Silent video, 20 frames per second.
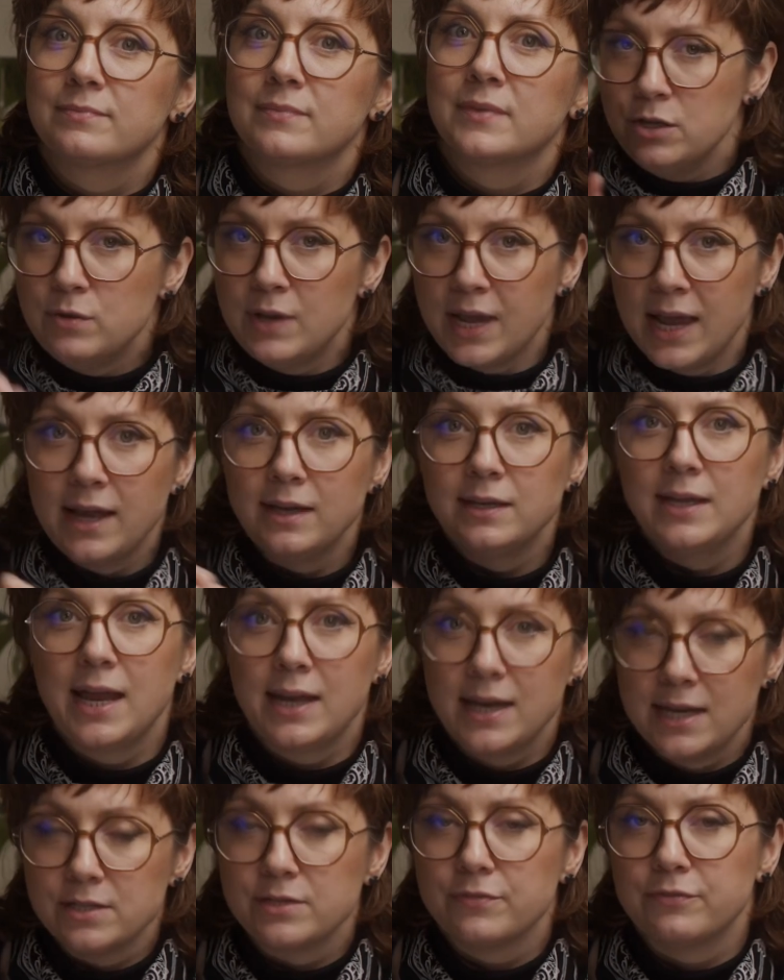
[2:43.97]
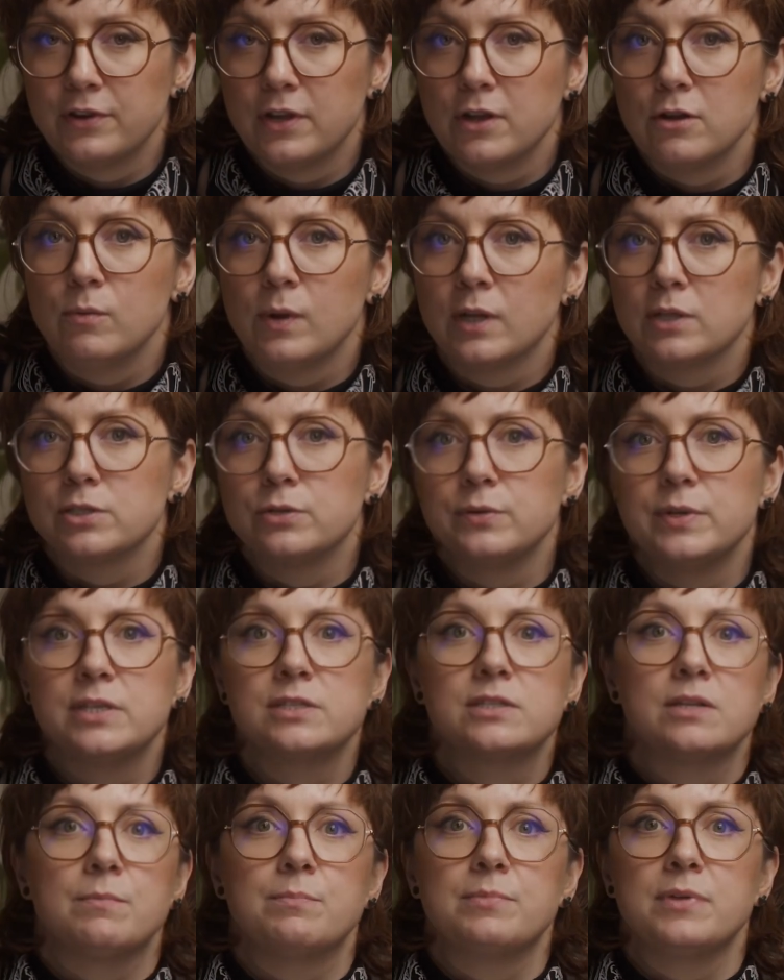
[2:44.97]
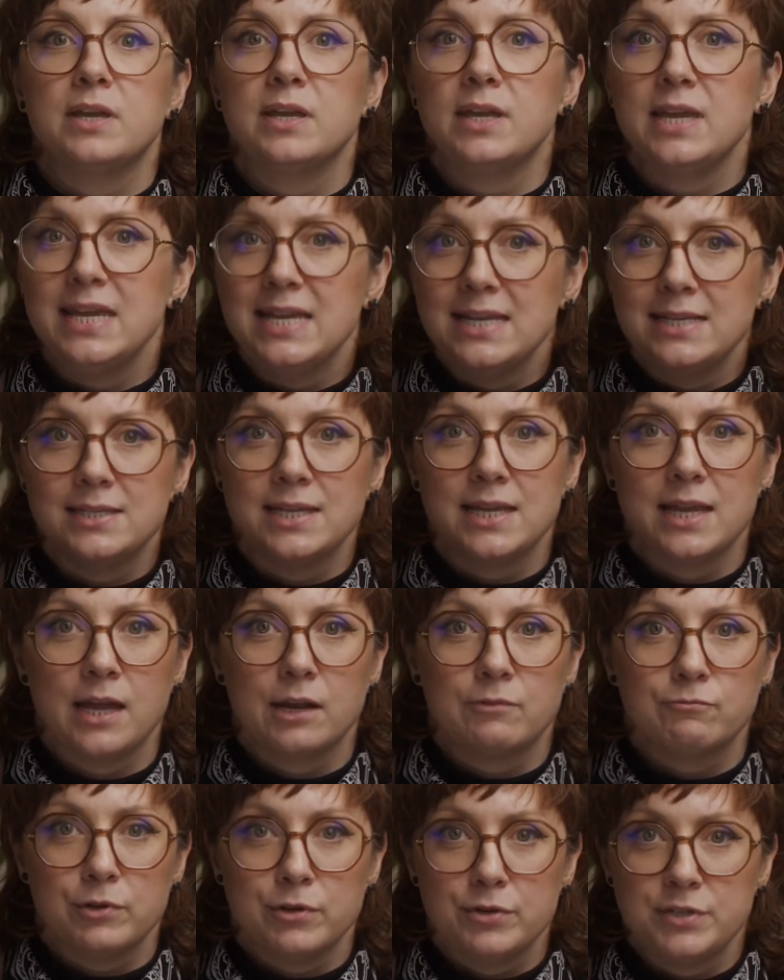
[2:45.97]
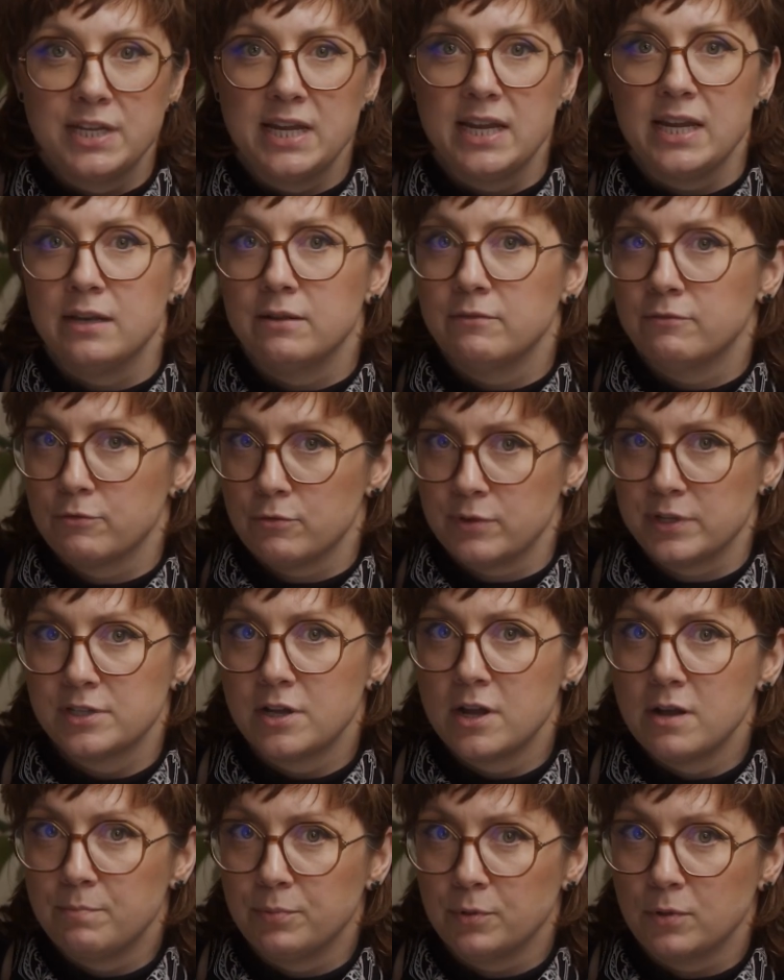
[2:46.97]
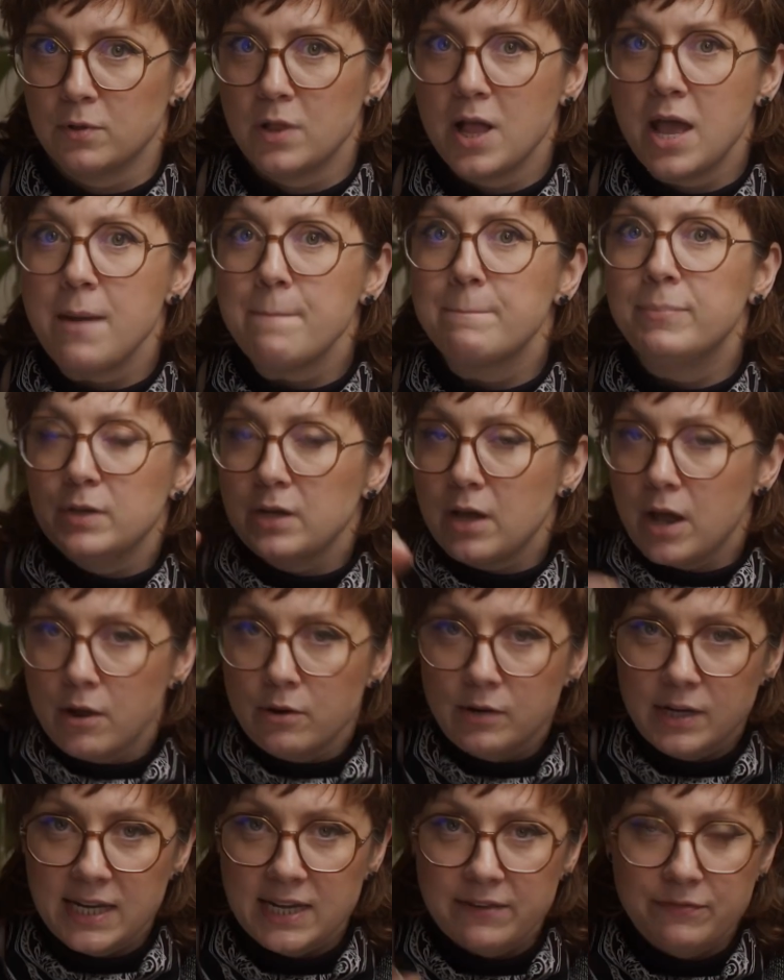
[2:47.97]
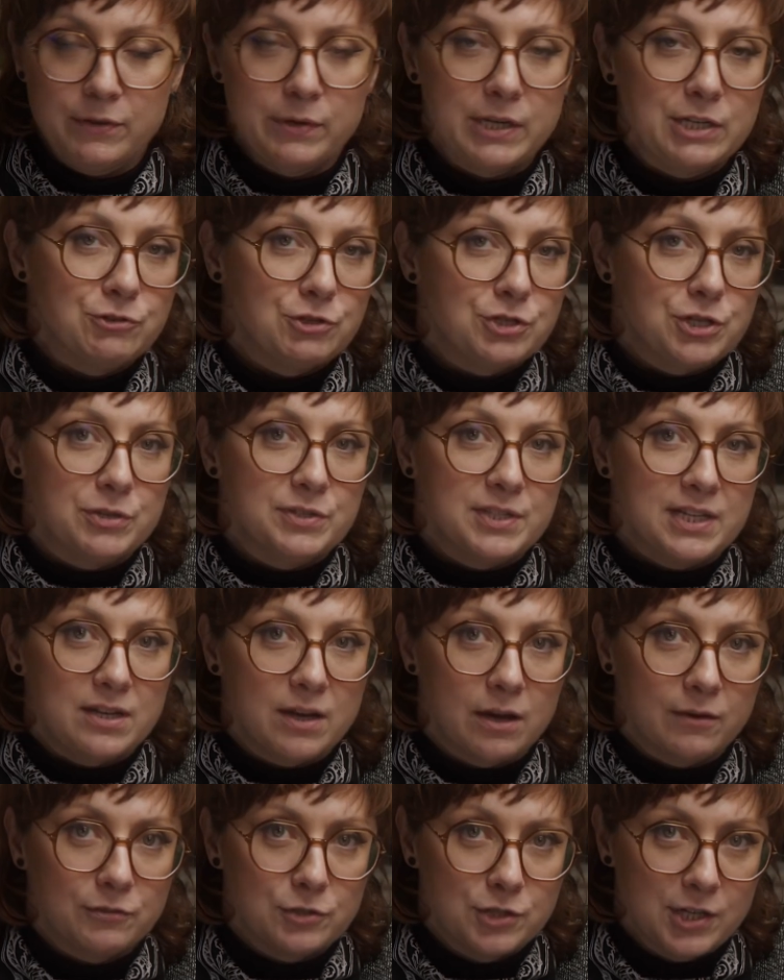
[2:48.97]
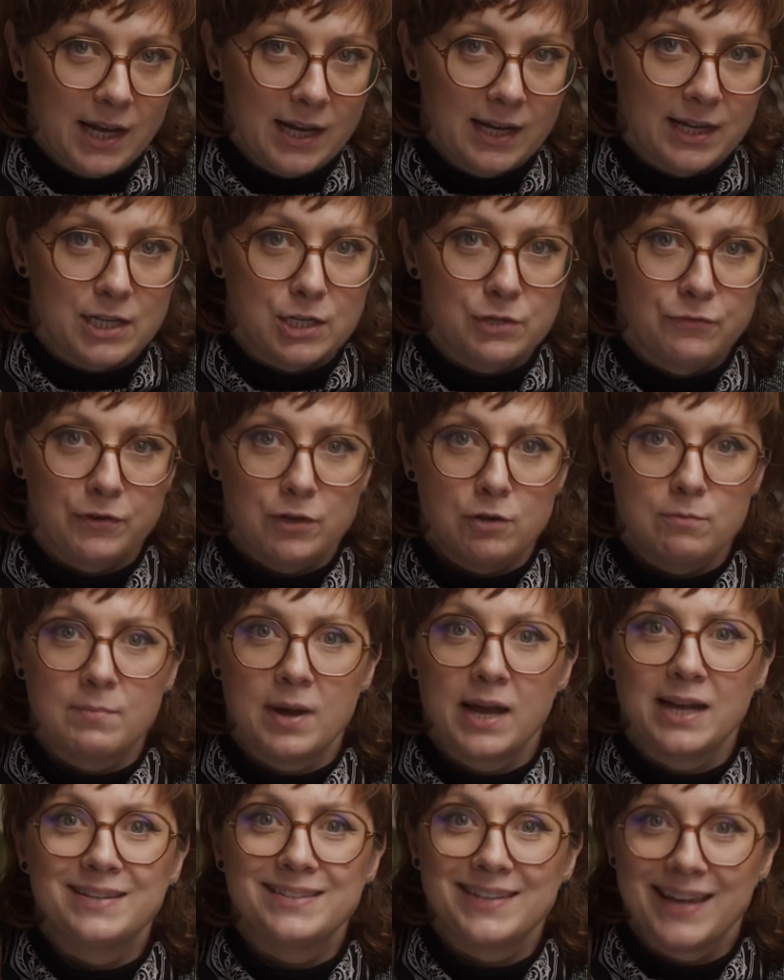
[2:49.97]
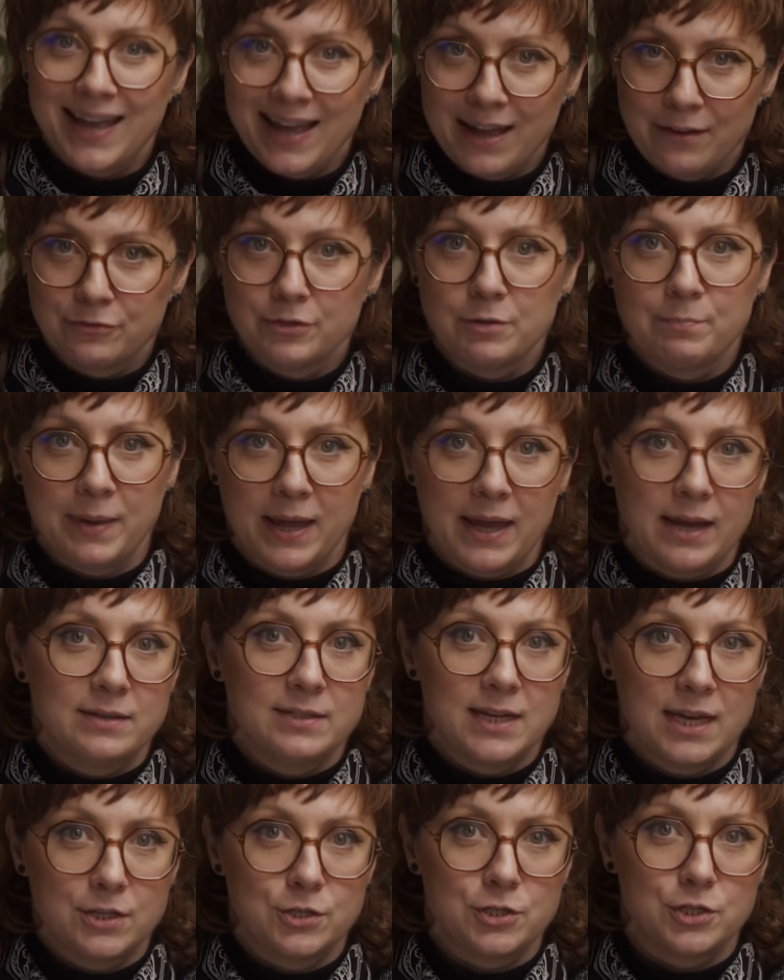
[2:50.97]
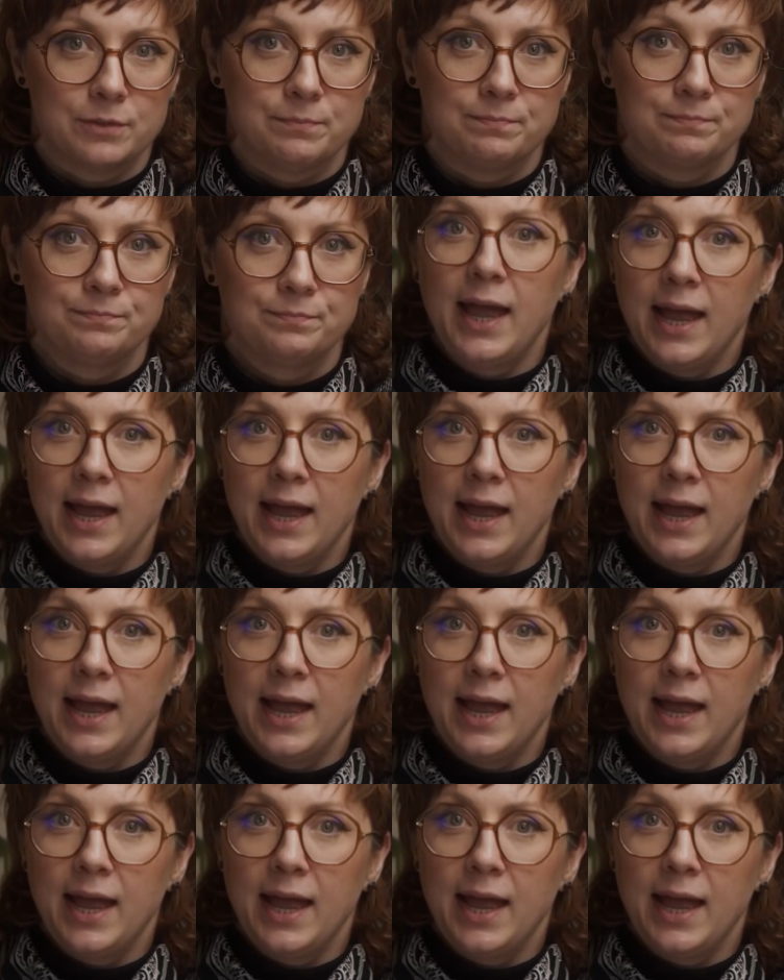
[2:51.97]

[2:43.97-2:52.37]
You can get into flow while doing something easy and routine, for example, but only if you introduce enough challenge for your mind to have to pay attention.